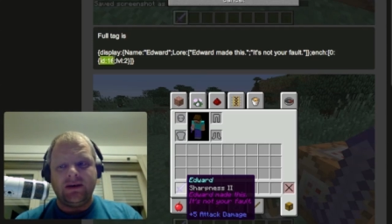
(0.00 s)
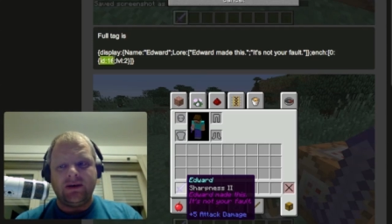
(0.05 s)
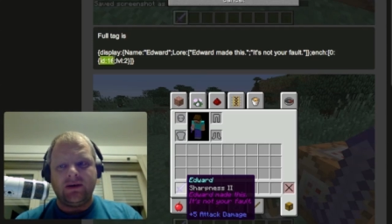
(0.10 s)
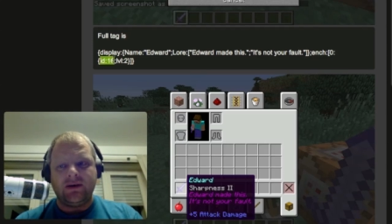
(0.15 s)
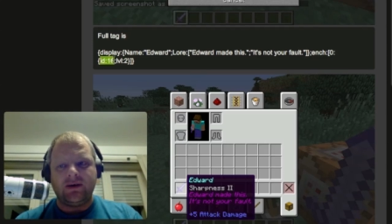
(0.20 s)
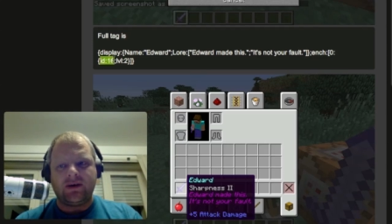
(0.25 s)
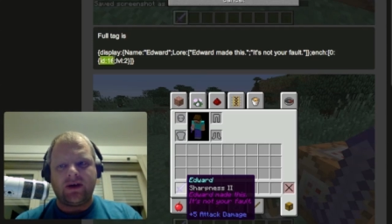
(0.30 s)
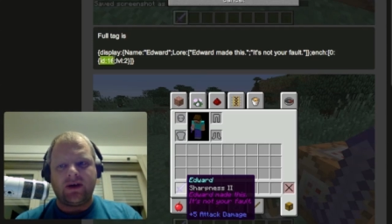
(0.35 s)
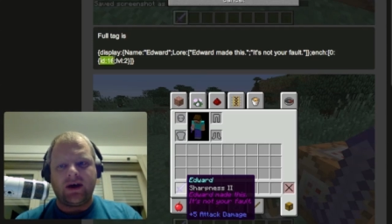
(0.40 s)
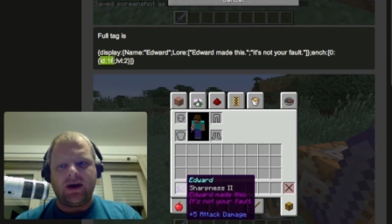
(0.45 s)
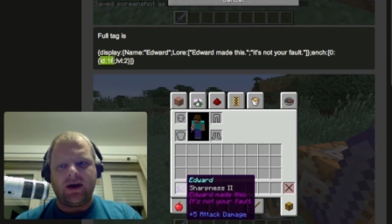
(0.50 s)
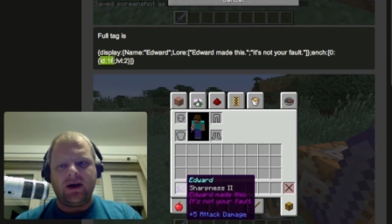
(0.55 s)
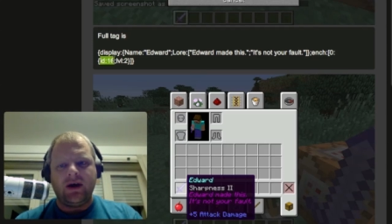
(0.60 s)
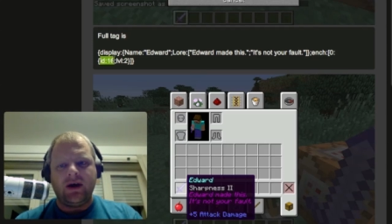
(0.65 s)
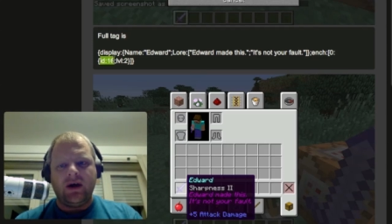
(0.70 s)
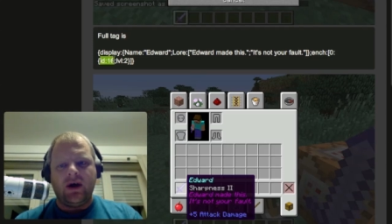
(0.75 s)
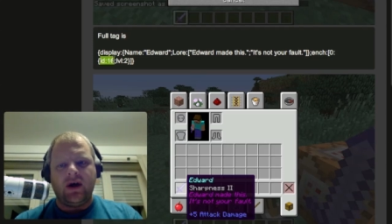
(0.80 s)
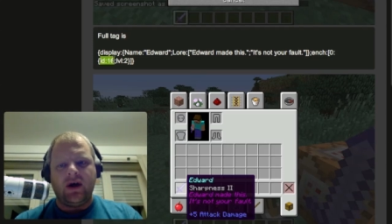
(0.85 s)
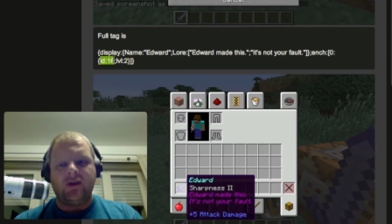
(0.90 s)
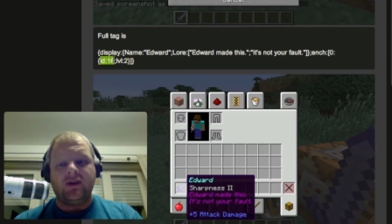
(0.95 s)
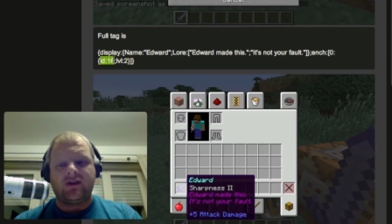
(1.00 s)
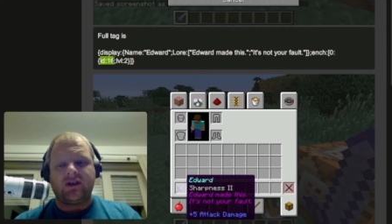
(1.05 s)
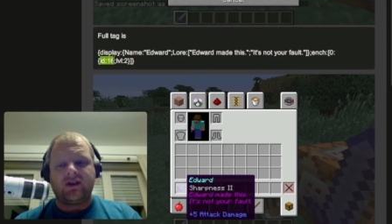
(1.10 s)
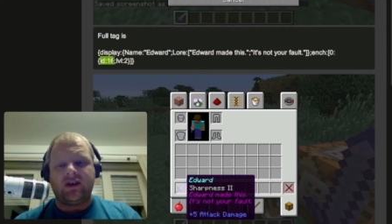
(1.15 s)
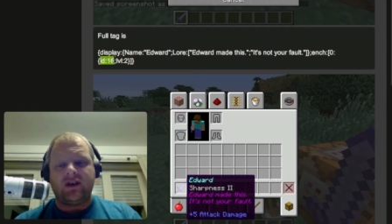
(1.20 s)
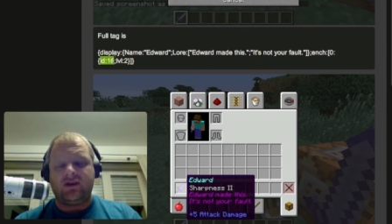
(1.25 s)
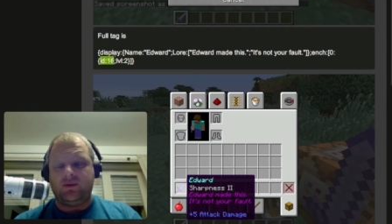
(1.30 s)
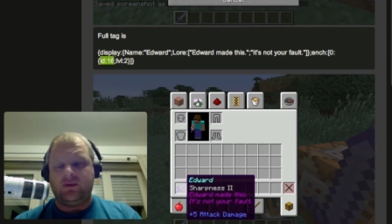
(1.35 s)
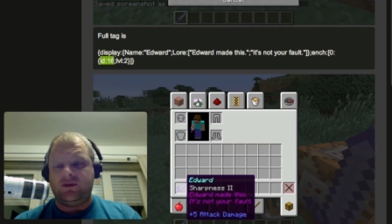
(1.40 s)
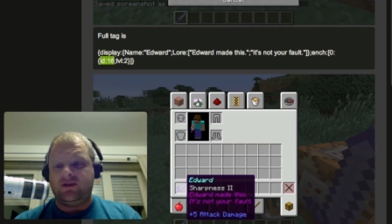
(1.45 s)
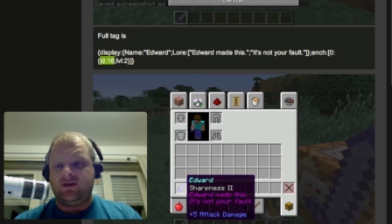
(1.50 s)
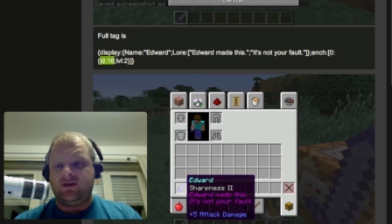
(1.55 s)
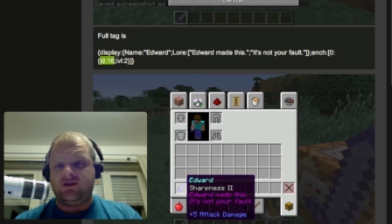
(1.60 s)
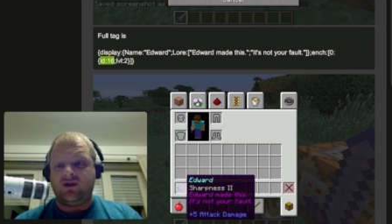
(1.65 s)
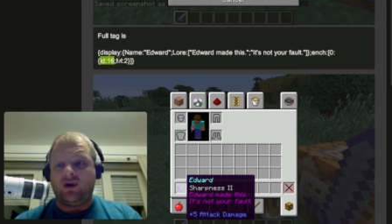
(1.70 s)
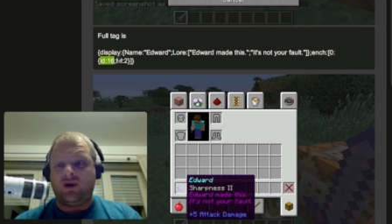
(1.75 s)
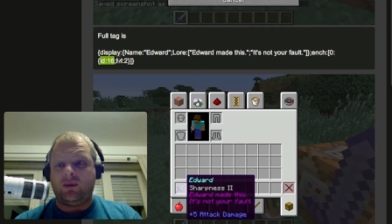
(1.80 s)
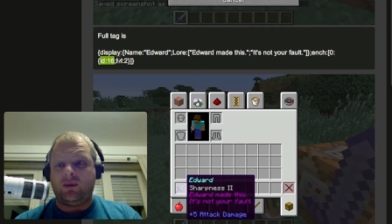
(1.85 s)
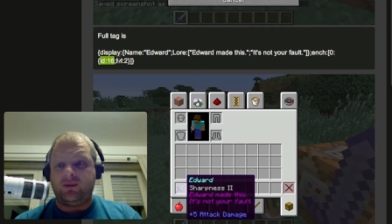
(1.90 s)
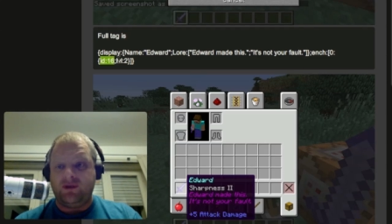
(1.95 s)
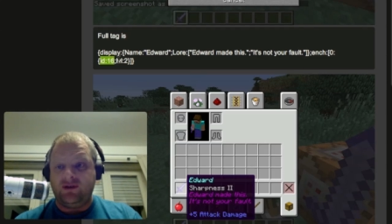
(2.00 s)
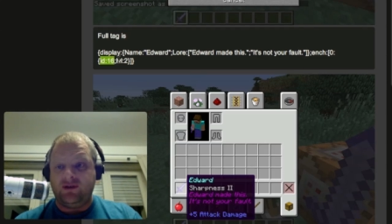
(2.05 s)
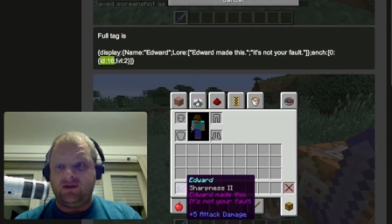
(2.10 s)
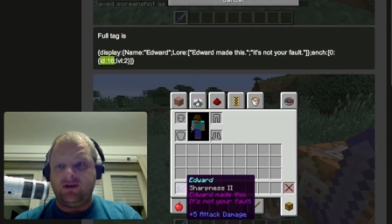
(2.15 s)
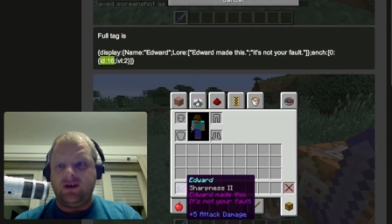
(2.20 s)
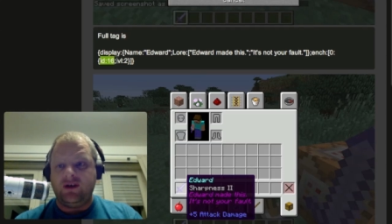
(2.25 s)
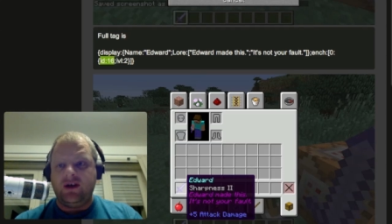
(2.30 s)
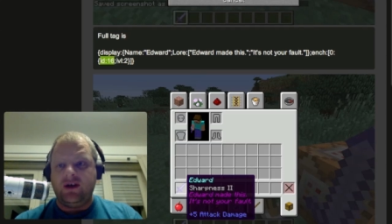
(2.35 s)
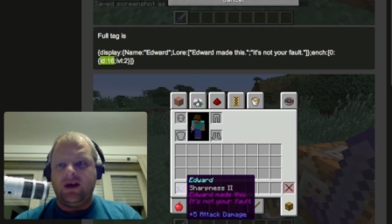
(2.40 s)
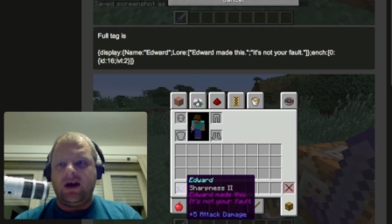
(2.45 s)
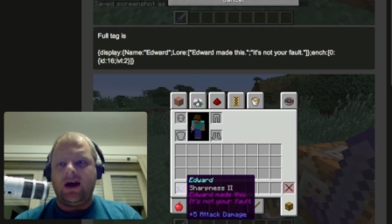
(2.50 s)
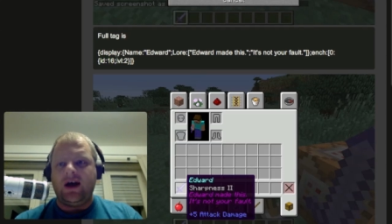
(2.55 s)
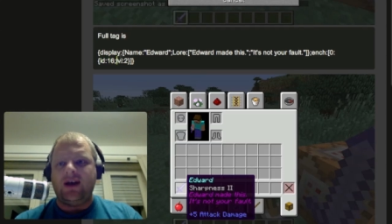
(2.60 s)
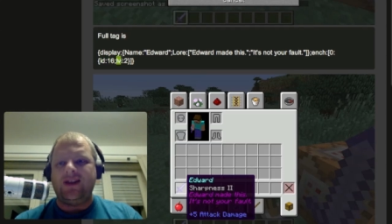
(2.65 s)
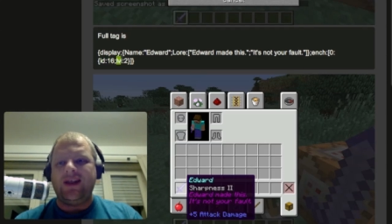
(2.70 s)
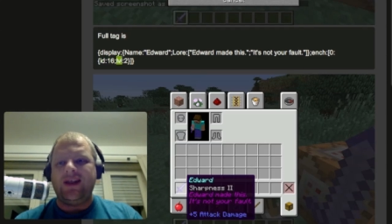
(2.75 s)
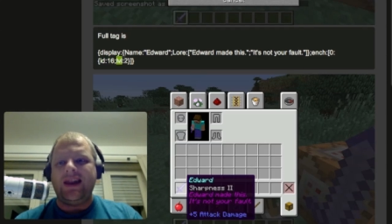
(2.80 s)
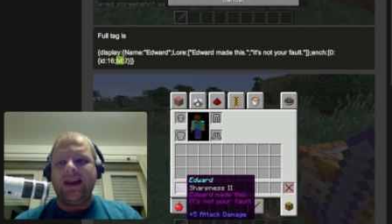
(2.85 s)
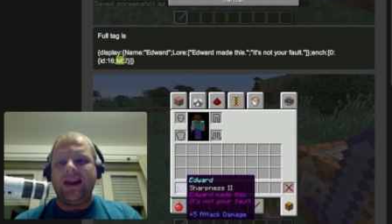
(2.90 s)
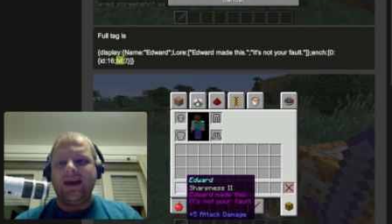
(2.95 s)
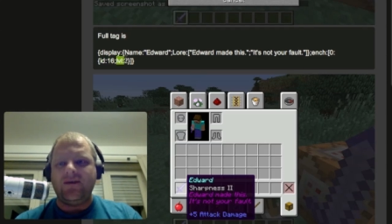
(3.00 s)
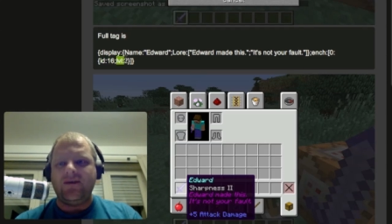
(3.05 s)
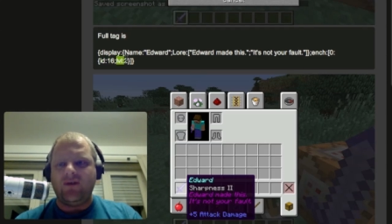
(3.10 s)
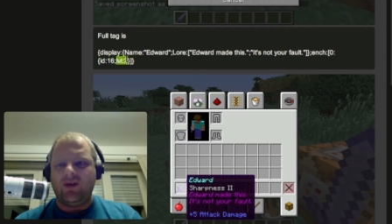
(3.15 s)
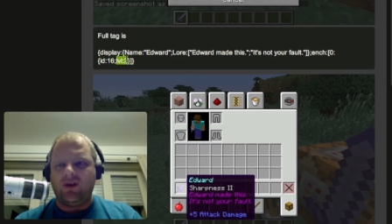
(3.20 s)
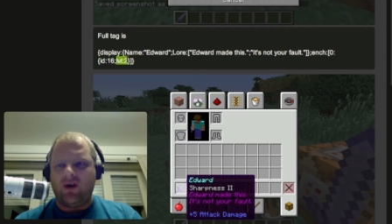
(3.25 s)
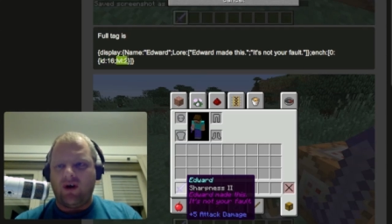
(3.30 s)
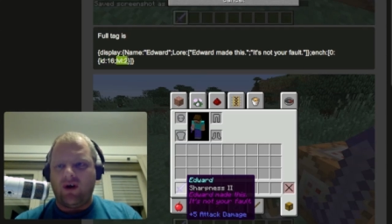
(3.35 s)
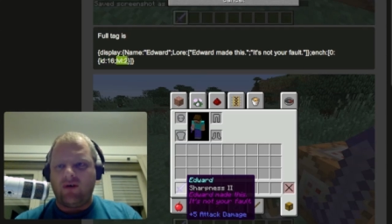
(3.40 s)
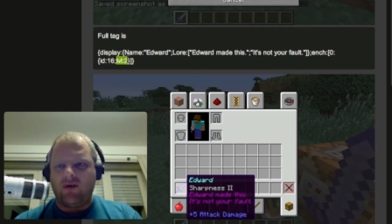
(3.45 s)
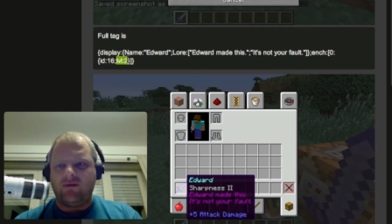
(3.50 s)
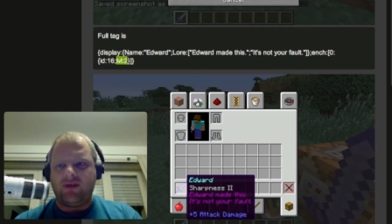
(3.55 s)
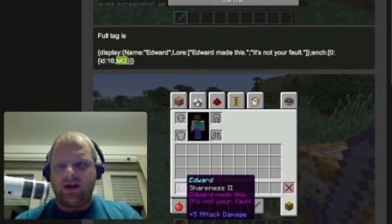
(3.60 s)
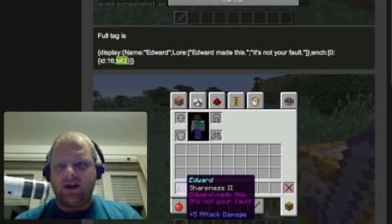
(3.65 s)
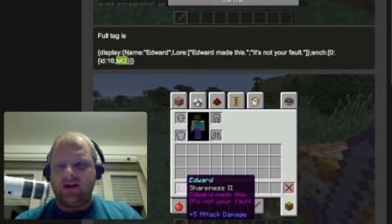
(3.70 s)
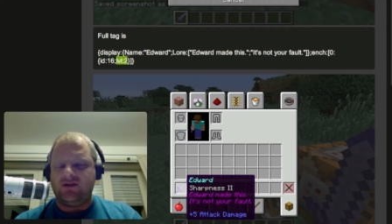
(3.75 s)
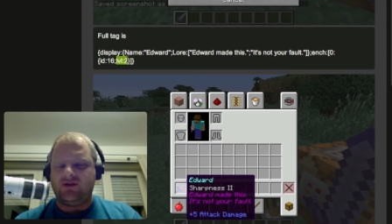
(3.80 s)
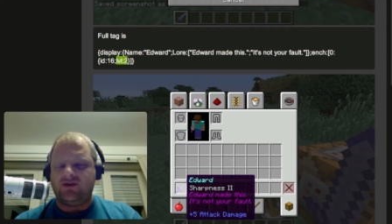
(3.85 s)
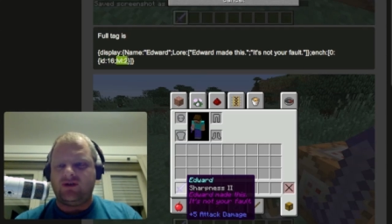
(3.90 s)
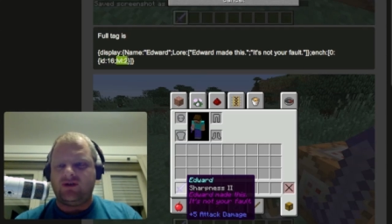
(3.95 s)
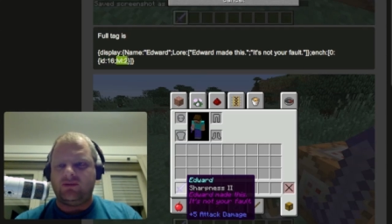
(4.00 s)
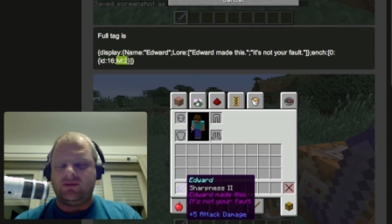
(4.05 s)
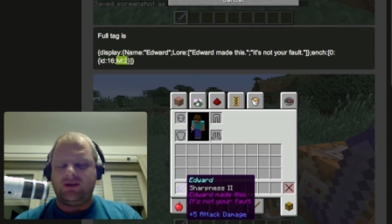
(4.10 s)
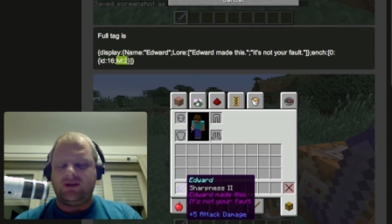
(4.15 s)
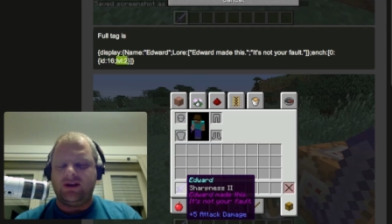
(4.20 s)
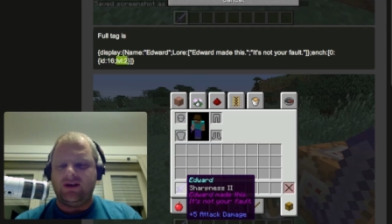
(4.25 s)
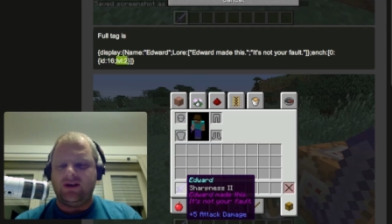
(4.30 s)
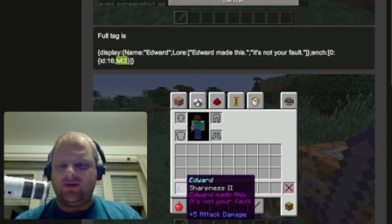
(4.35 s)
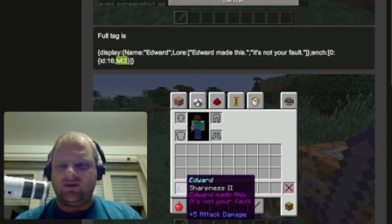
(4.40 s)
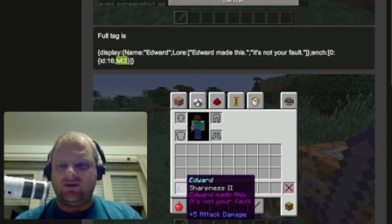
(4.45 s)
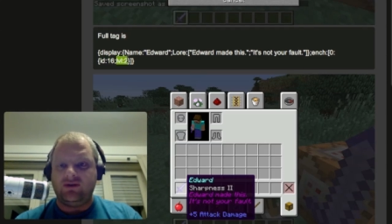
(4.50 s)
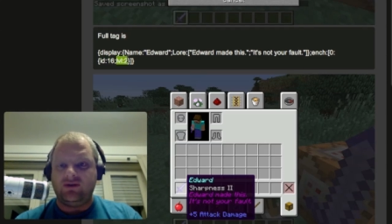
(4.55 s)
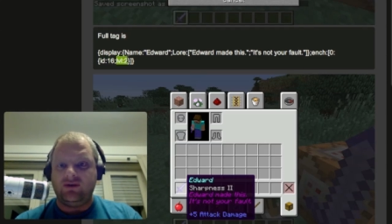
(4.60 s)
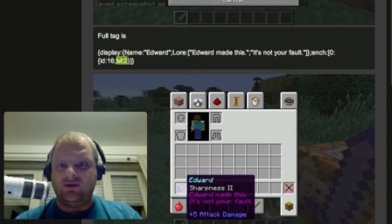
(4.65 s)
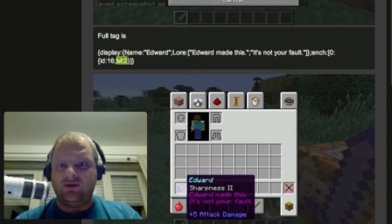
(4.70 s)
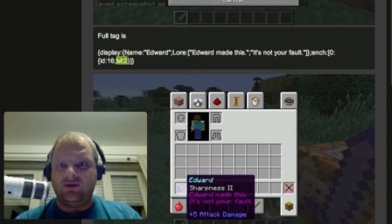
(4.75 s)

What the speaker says: Okay, in this case, which is sharpness, and the level of that enchantment, level 2.